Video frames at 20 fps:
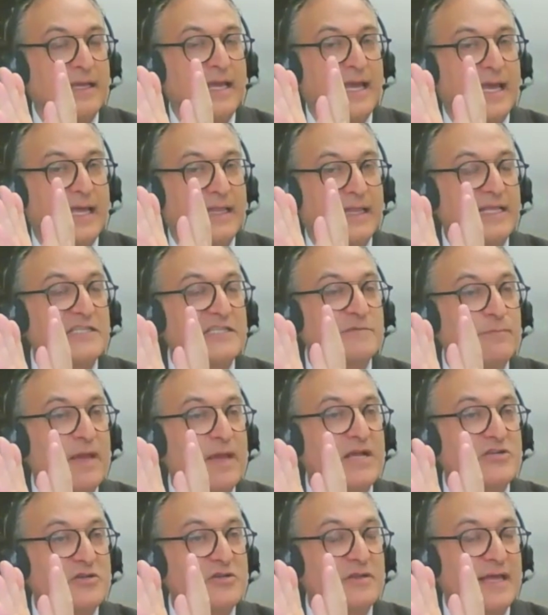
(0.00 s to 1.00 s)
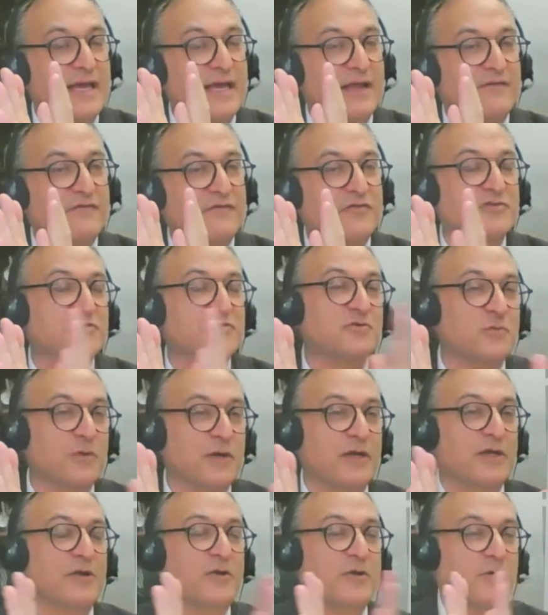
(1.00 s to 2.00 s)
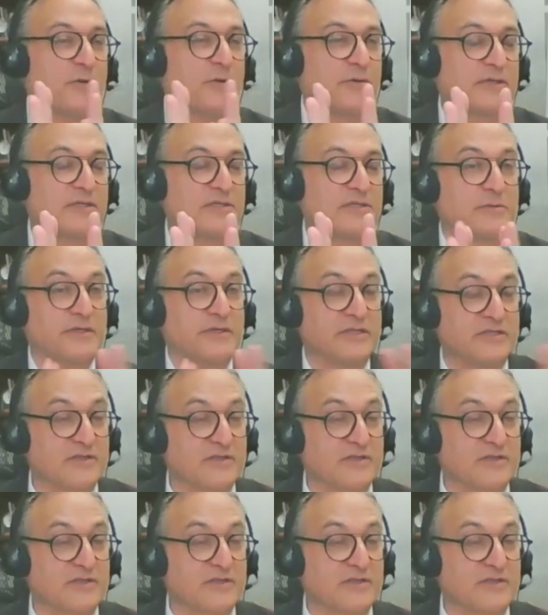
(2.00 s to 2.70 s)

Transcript: And let's measure that versus what you're currently doing.